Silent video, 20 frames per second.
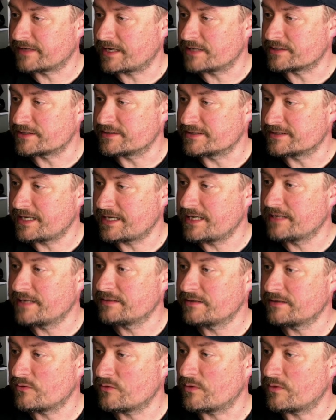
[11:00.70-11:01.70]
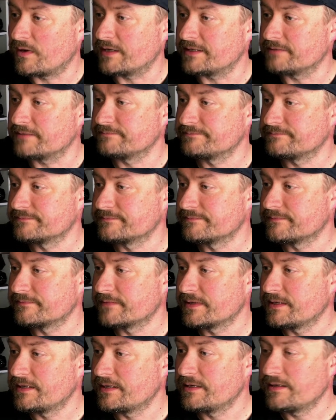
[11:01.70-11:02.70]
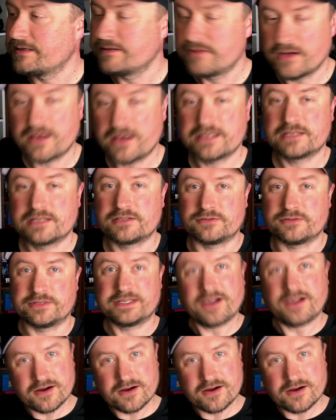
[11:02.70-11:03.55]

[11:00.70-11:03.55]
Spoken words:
caches in Hawaii, not including